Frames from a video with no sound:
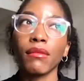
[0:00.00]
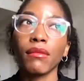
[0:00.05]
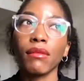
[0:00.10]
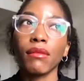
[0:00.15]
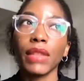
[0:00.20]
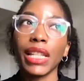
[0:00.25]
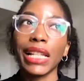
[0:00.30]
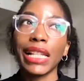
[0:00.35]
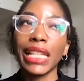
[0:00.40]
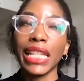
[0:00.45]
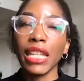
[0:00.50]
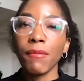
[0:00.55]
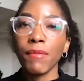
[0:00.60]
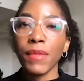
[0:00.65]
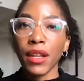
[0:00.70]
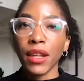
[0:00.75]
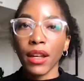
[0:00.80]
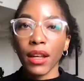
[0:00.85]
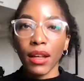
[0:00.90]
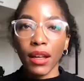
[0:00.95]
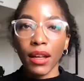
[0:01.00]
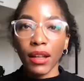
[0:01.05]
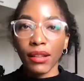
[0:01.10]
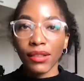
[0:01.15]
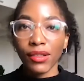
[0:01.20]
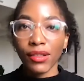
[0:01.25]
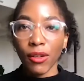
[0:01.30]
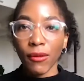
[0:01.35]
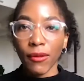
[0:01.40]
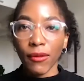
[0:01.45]
Libya
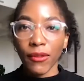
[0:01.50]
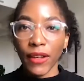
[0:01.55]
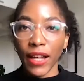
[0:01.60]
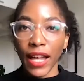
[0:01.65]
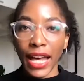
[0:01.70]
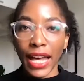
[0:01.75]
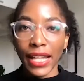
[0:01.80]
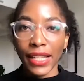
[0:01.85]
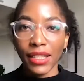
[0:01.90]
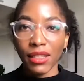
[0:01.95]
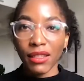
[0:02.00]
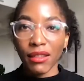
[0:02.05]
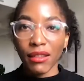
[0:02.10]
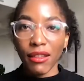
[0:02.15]
sort of had,